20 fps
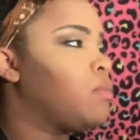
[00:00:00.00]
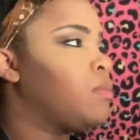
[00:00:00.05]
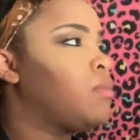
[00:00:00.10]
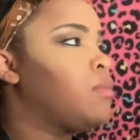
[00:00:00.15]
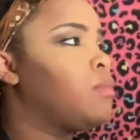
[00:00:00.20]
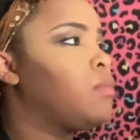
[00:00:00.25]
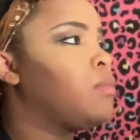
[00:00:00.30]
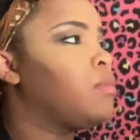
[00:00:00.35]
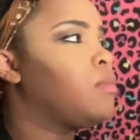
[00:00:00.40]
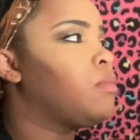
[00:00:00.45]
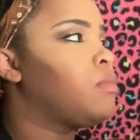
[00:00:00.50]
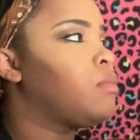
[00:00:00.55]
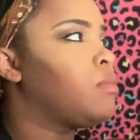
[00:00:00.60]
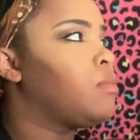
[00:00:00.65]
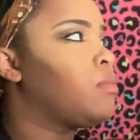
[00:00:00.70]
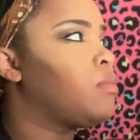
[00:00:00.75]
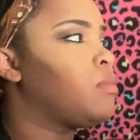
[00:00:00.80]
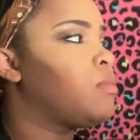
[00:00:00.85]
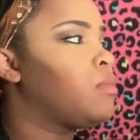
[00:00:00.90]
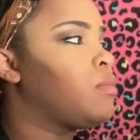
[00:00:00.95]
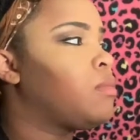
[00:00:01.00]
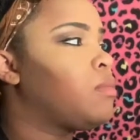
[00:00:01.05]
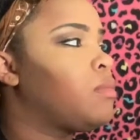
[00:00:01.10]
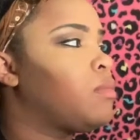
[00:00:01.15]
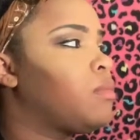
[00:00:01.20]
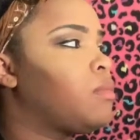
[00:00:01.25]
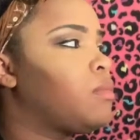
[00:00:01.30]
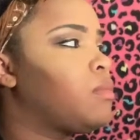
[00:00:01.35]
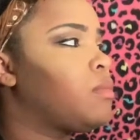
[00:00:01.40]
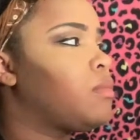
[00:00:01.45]
Okay, so now I'm about to
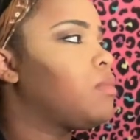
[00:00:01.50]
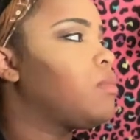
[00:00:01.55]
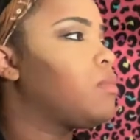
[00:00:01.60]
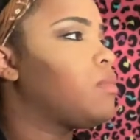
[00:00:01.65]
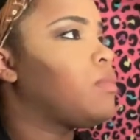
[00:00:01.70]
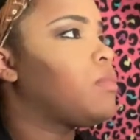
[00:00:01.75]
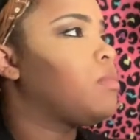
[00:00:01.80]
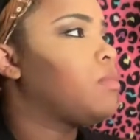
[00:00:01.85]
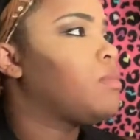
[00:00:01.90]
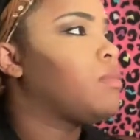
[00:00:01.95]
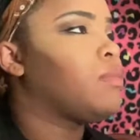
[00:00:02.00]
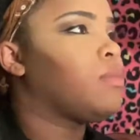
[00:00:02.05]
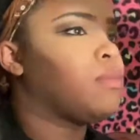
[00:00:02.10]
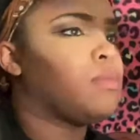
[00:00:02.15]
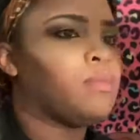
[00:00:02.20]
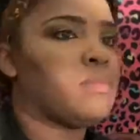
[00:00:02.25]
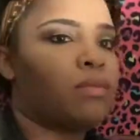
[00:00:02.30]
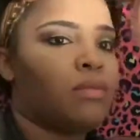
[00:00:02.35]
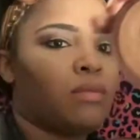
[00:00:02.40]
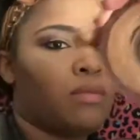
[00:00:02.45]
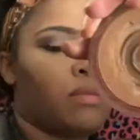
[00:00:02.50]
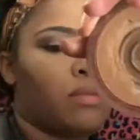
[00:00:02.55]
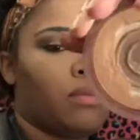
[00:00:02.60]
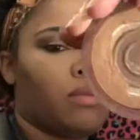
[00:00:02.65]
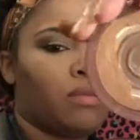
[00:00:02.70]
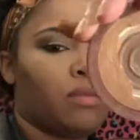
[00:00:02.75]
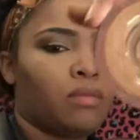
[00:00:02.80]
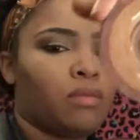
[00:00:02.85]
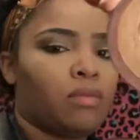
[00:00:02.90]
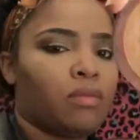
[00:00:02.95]
take a
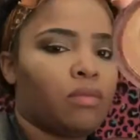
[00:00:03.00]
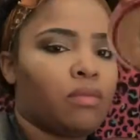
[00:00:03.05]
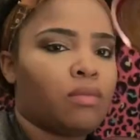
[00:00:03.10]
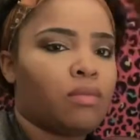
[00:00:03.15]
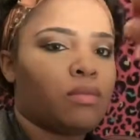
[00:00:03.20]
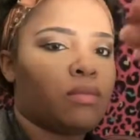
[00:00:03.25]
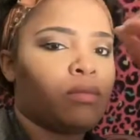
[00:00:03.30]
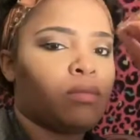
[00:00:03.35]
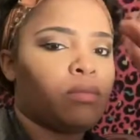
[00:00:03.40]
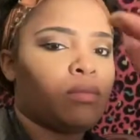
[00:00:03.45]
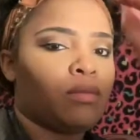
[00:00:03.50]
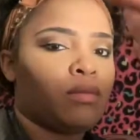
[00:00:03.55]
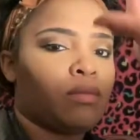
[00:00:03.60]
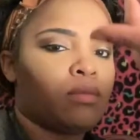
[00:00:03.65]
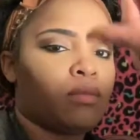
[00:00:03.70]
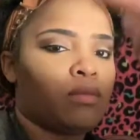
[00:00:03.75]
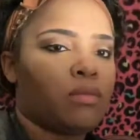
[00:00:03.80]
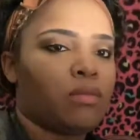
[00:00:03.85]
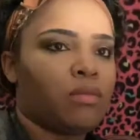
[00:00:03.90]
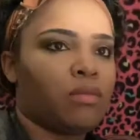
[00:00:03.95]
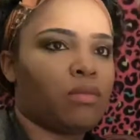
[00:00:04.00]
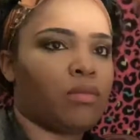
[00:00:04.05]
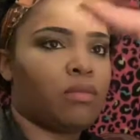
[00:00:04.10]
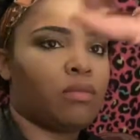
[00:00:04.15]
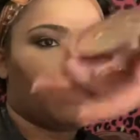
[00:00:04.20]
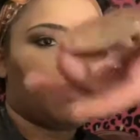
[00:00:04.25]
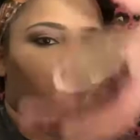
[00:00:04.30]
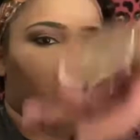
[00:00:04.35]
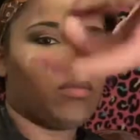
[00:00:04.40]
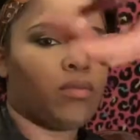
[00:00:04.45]
CoverGirl powder.
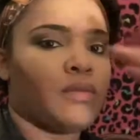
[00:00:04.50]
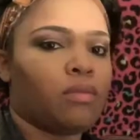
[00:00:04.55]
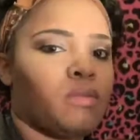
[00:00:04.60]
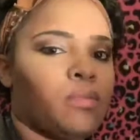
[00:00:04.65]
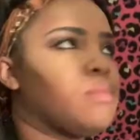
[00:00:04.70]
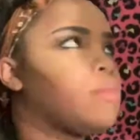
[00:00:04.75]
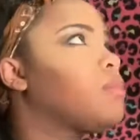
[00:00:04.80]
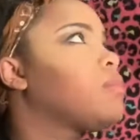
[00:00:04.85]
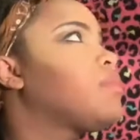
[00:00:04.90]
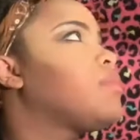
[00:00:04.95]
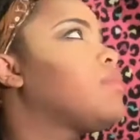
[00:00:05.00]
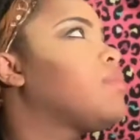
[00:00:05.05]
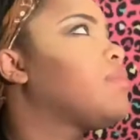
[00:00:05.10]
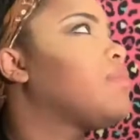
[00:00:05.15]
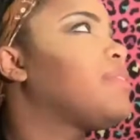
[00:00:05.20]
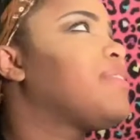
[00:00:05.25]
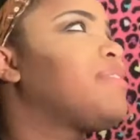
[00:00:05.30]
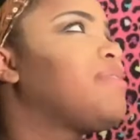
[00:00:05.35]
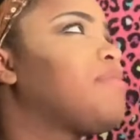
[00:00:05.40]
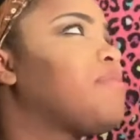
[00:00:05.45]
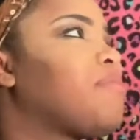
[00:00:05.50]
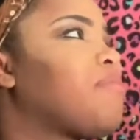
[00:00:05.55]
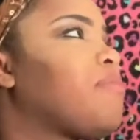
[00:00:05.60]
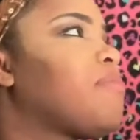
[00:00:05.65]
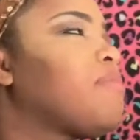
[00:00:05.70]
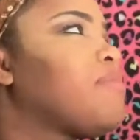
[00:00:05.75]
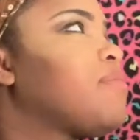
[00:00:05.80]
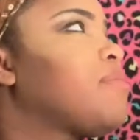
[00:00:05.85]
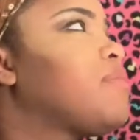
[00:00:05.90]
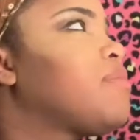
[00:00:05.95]
It's really old, so I don't know the
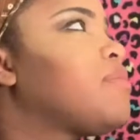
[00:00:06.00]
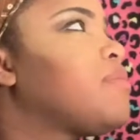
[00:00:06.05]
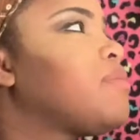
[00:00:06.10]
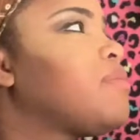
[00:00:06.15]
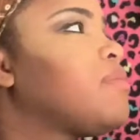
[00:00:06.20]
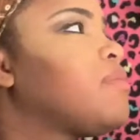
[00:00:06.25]
name of